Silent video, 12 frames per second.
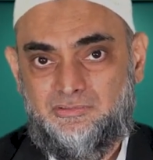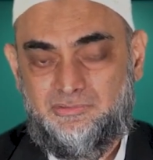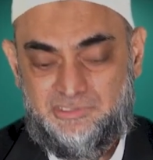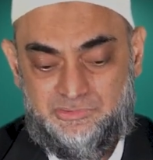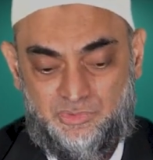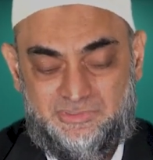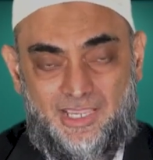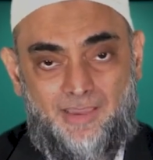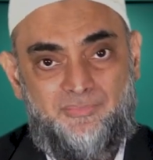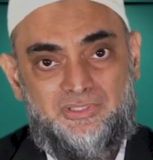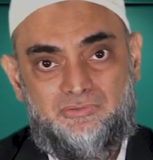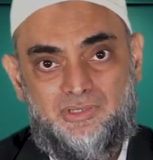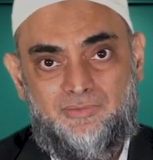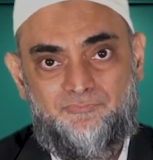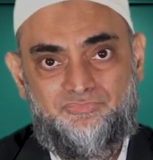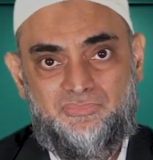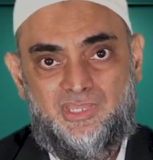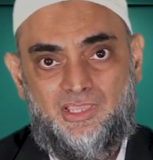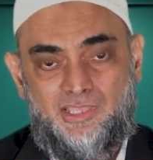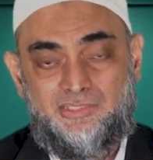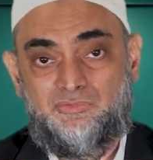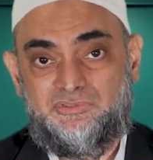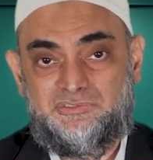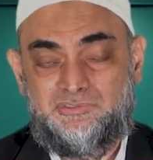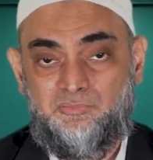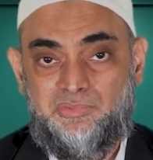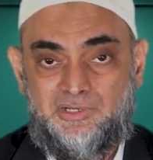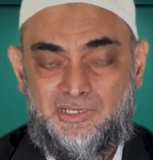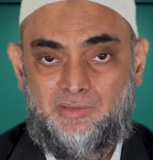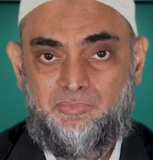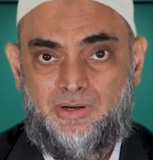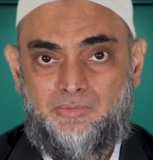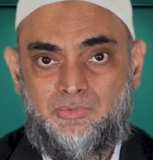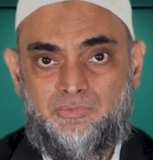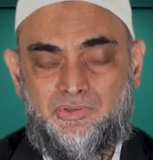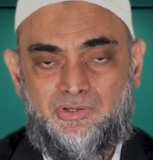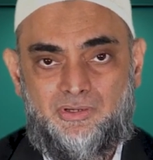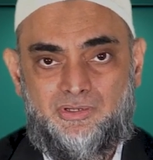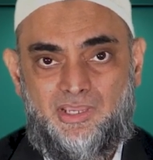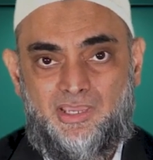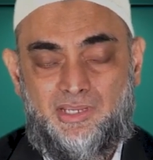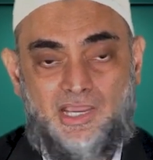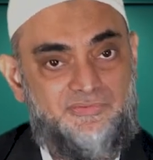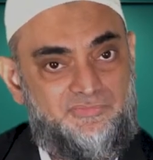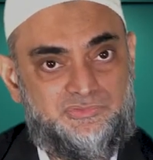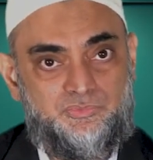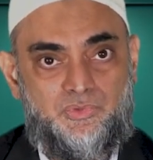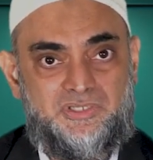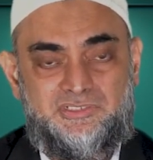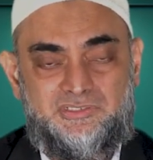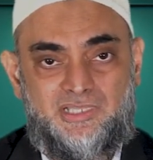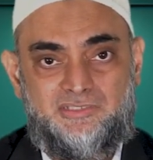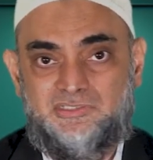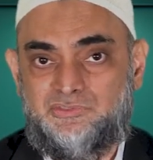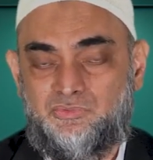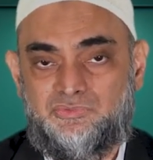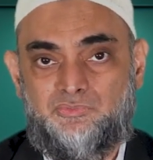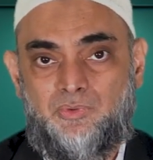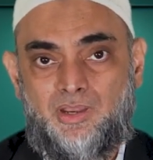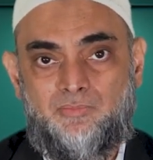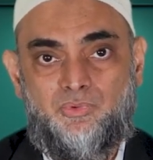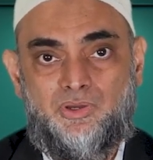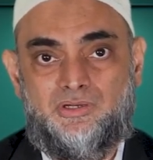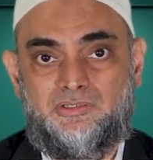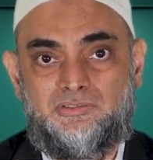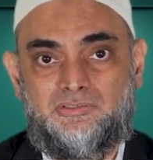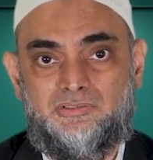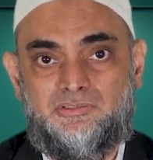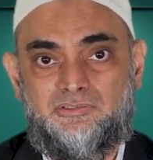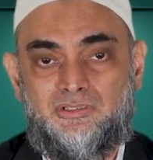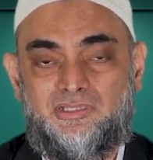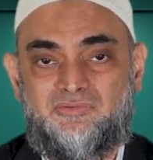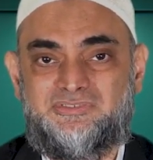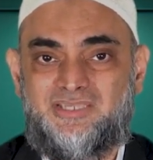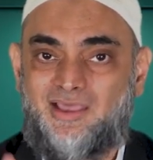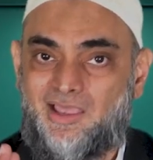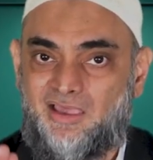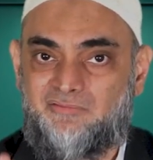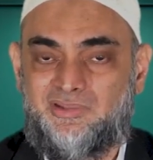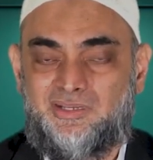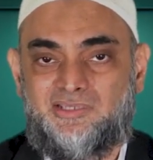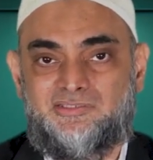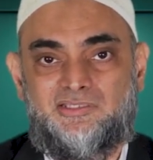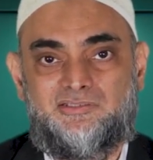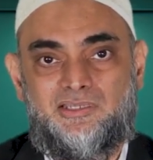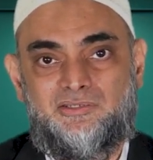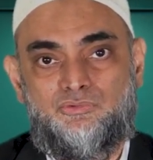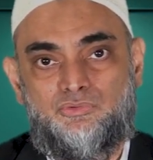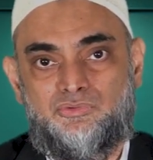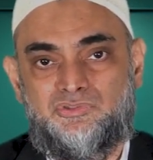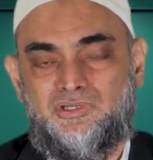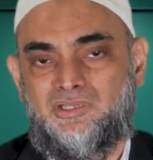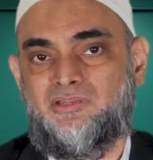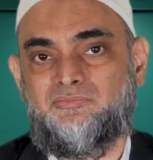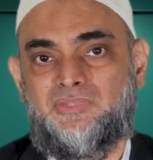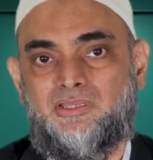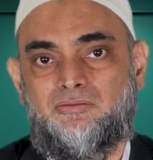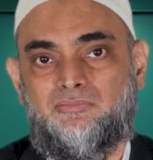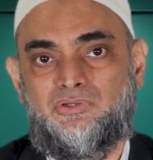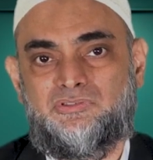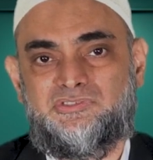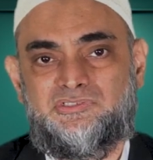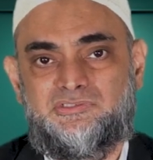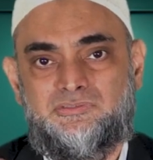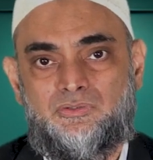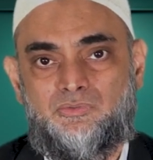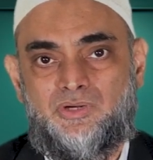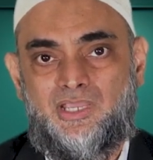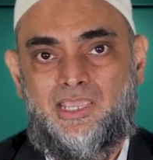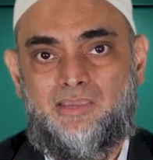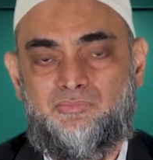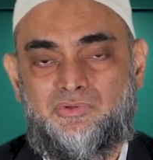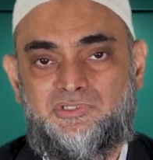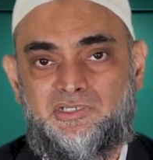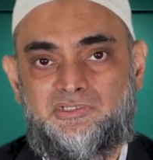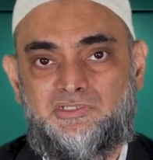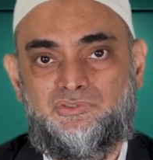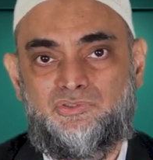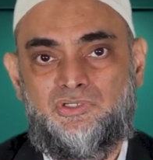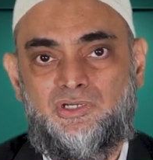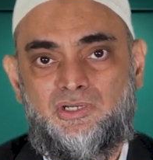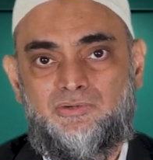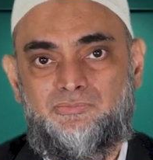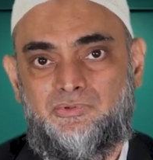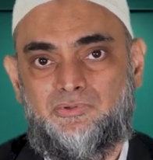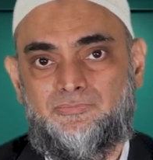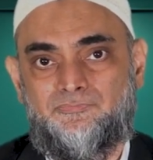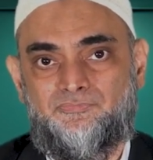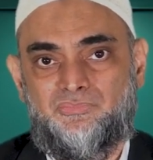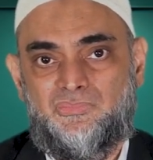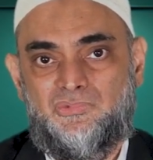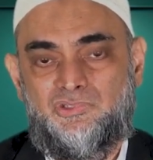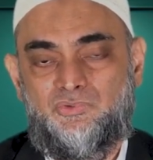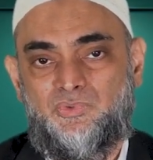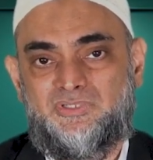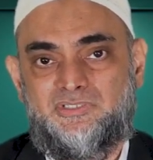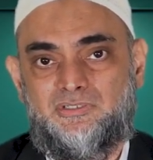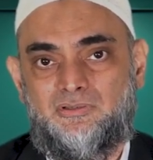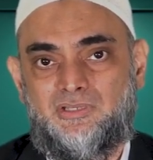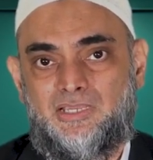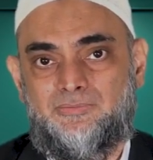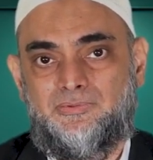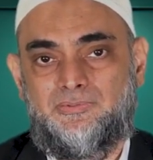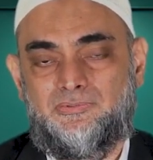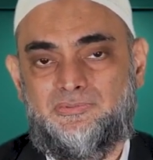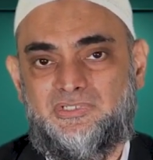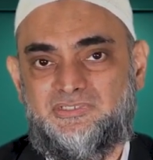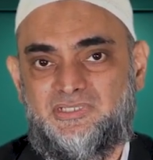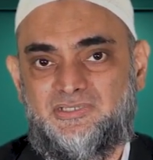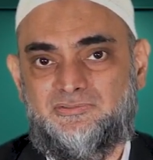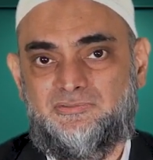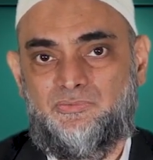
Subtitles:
This was happened to him. And there was some political problem going on. And I was watching that. This was very important. So Allah will say, have a nice day. Then you go to Jahannam then. Because this is not what I have created you for. You wasted your life in useless things.